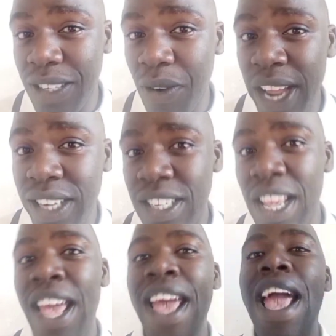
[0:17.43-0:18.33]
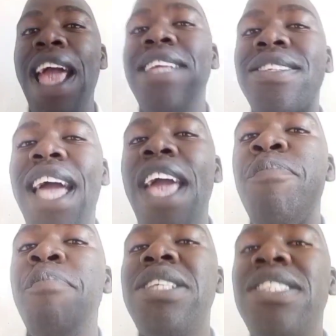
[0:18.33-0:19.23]
right, is a
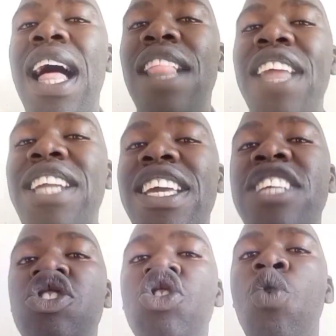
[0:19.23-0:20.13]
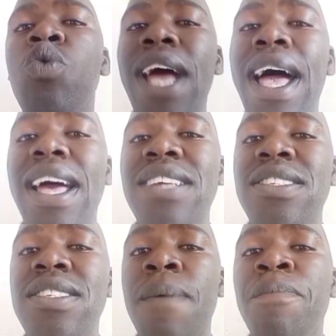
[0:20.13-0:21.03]
missile that is known
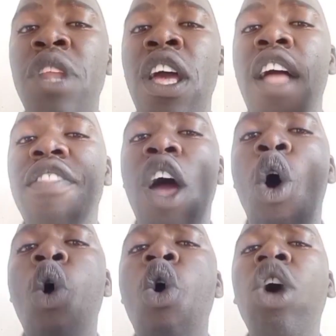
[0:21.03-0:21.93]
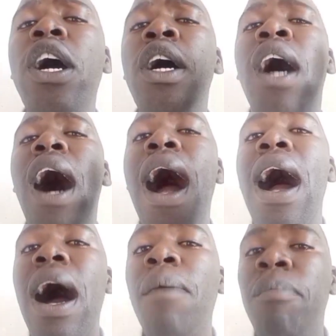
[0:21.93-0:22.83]
as the
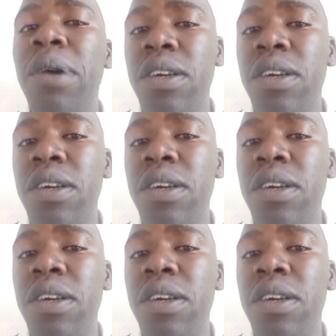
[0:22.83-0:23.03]
OGHAB.